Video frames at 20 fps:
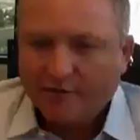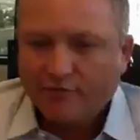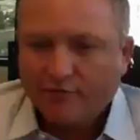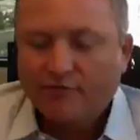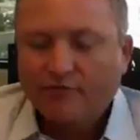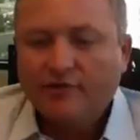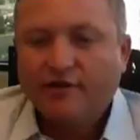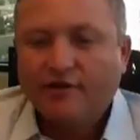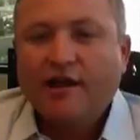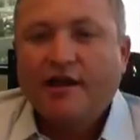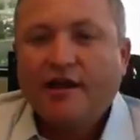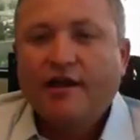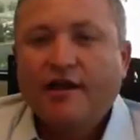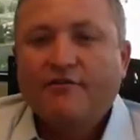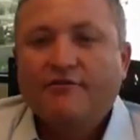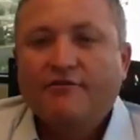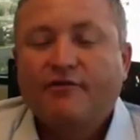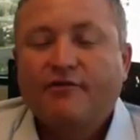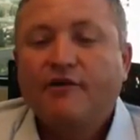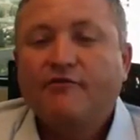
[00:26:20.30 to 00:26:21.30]
Well,
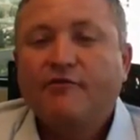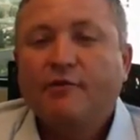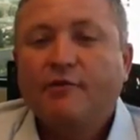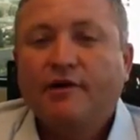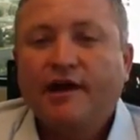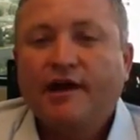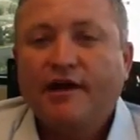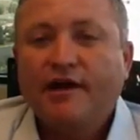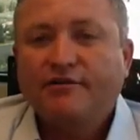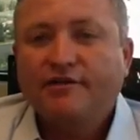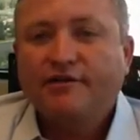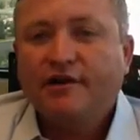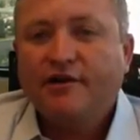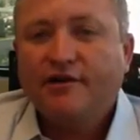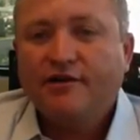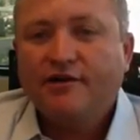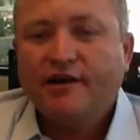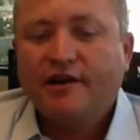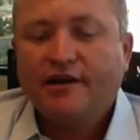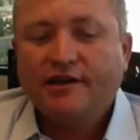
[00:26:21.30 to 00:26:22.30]
for everyone out
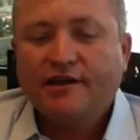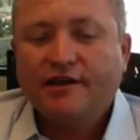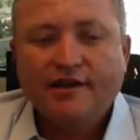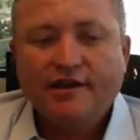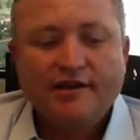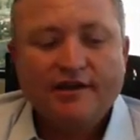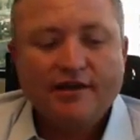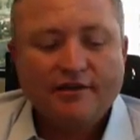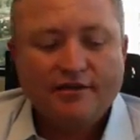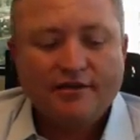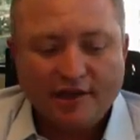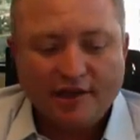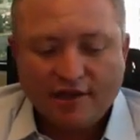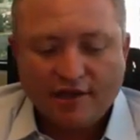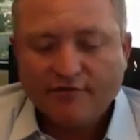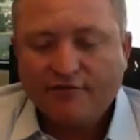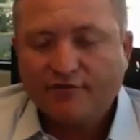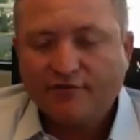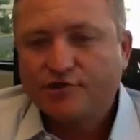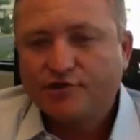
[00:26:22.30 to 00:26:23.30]
there, again, thank
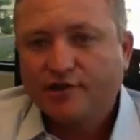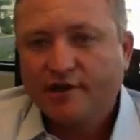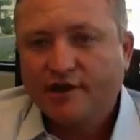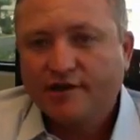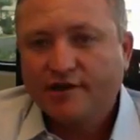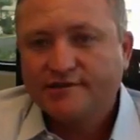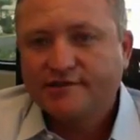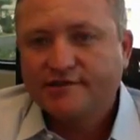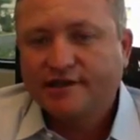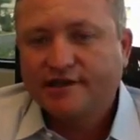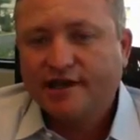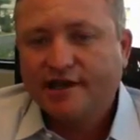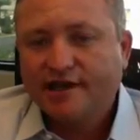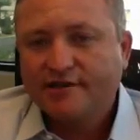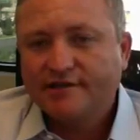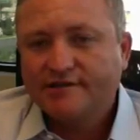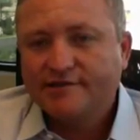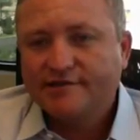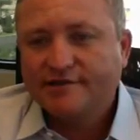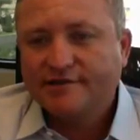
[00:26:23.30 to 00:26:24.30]
you for joining us today.
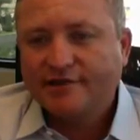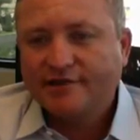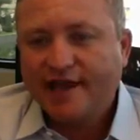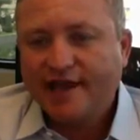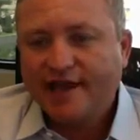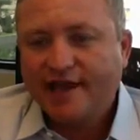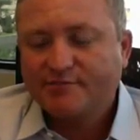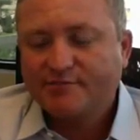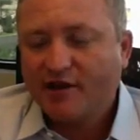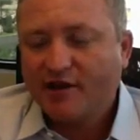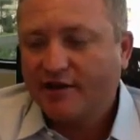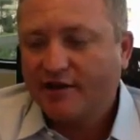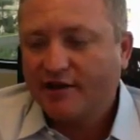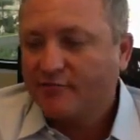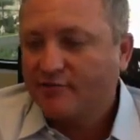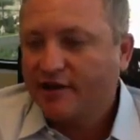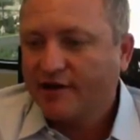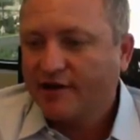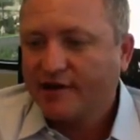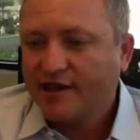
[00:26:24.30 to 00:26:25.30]
This is our last
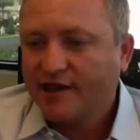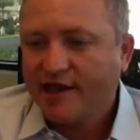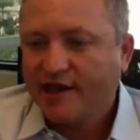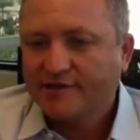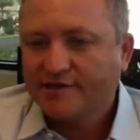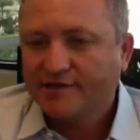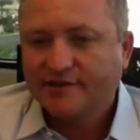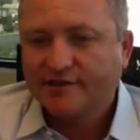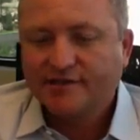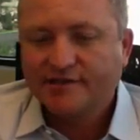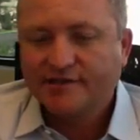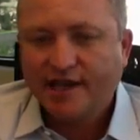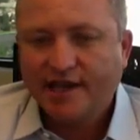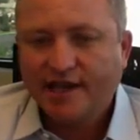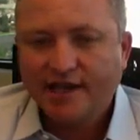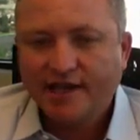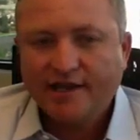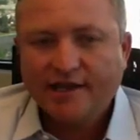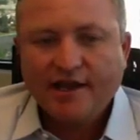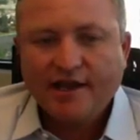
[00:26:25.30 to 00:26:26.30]
broadcast of the
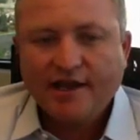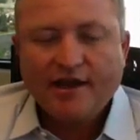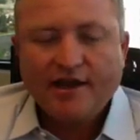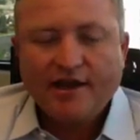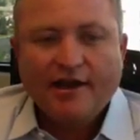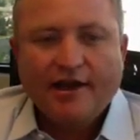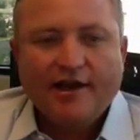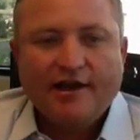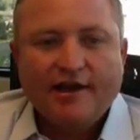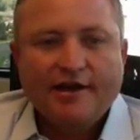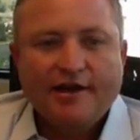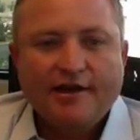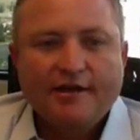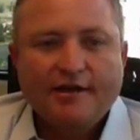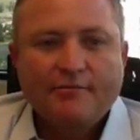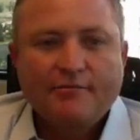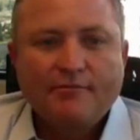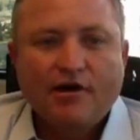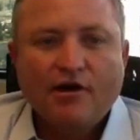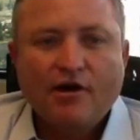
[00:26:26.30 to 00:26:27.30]
day.
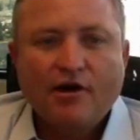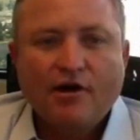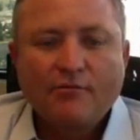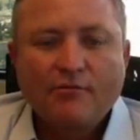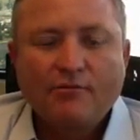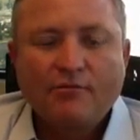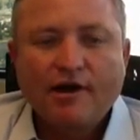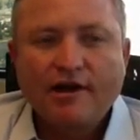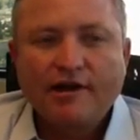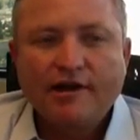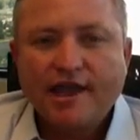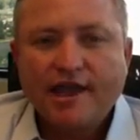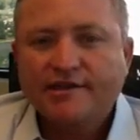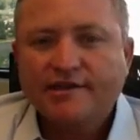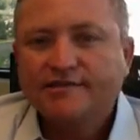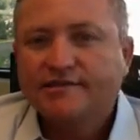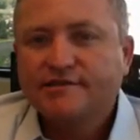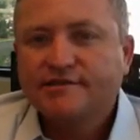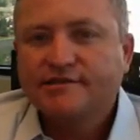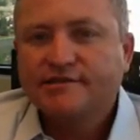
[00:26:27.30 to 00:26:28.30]
Our
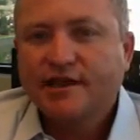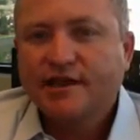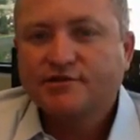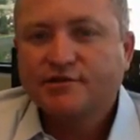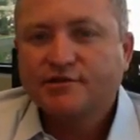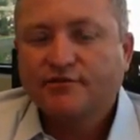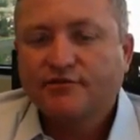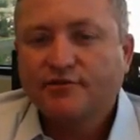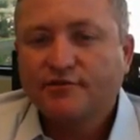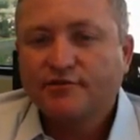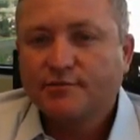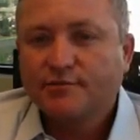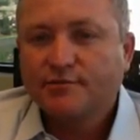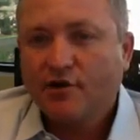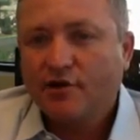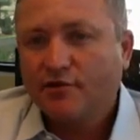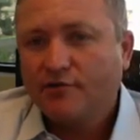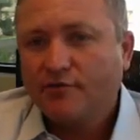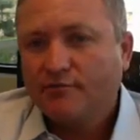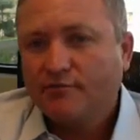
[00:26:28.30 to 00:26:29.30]
broadcast is scheduled for
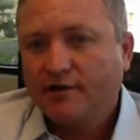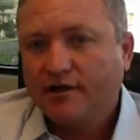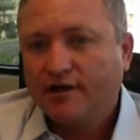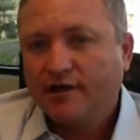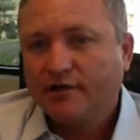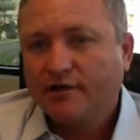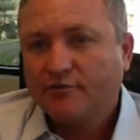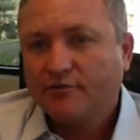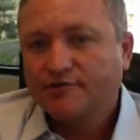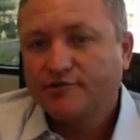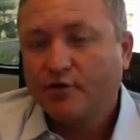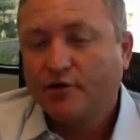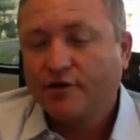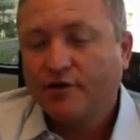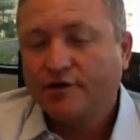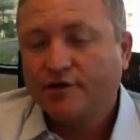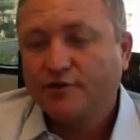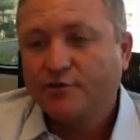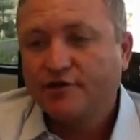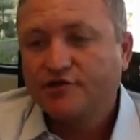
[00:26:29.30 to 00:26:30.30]
tomorrow was
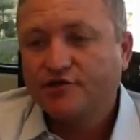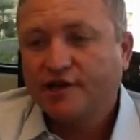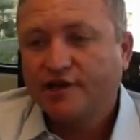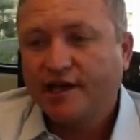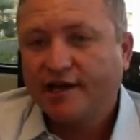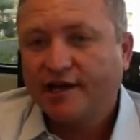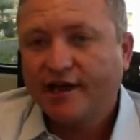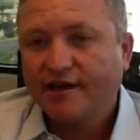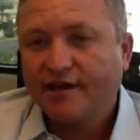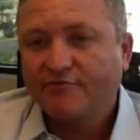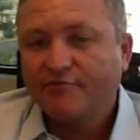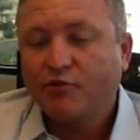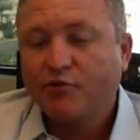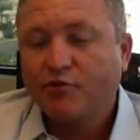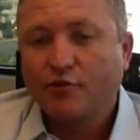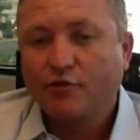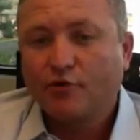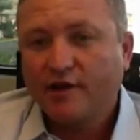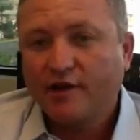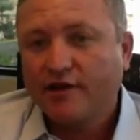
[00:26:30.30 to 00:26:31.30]
going to originate out of
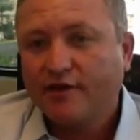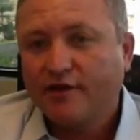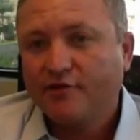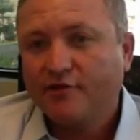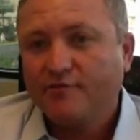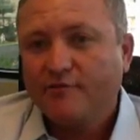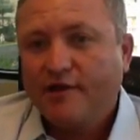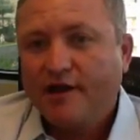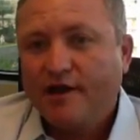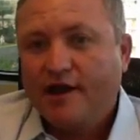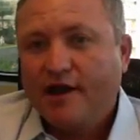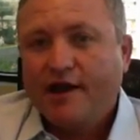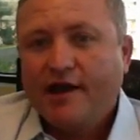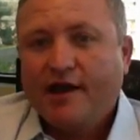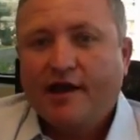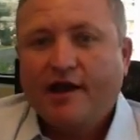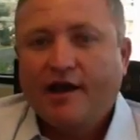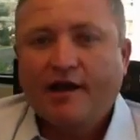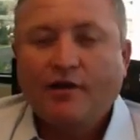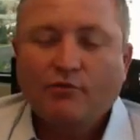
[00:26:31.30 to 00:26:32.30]
Puerto Rico.
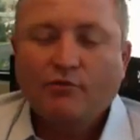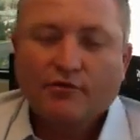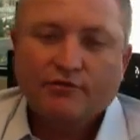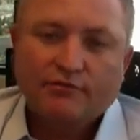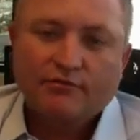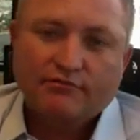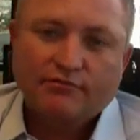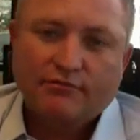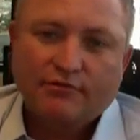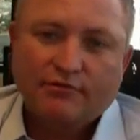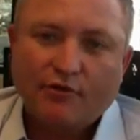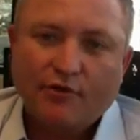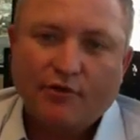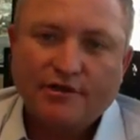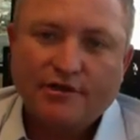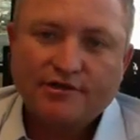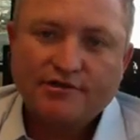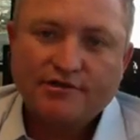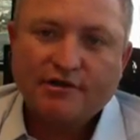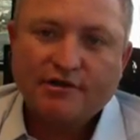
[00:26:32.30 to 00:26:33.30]
We're
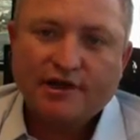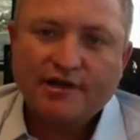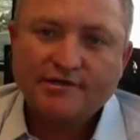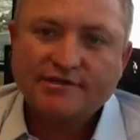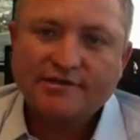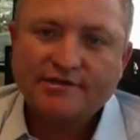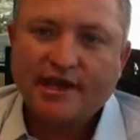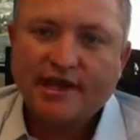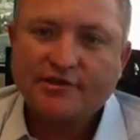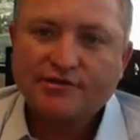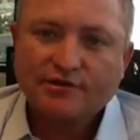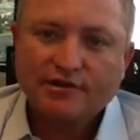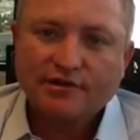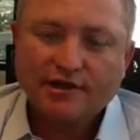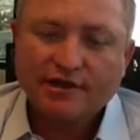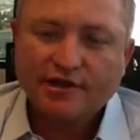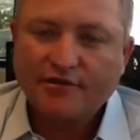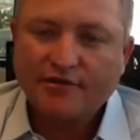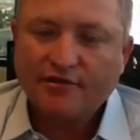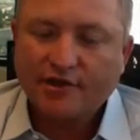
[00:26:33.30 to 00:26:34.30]
going to try to
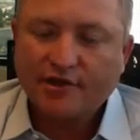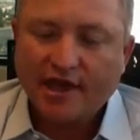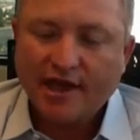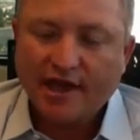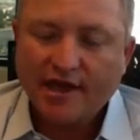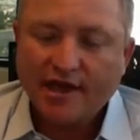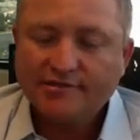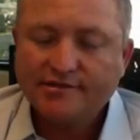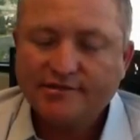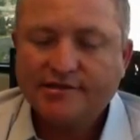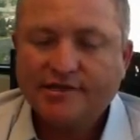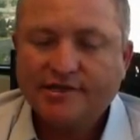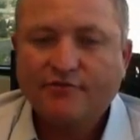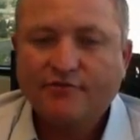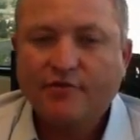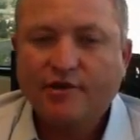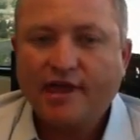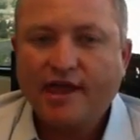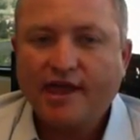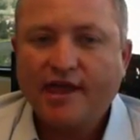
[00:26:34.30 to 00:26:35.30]
schedule another guest
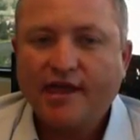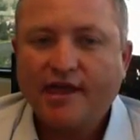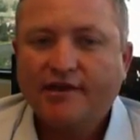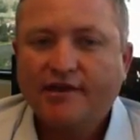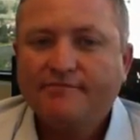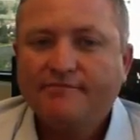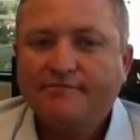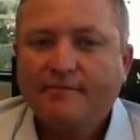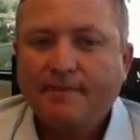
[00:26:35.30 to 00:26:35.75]
if we can,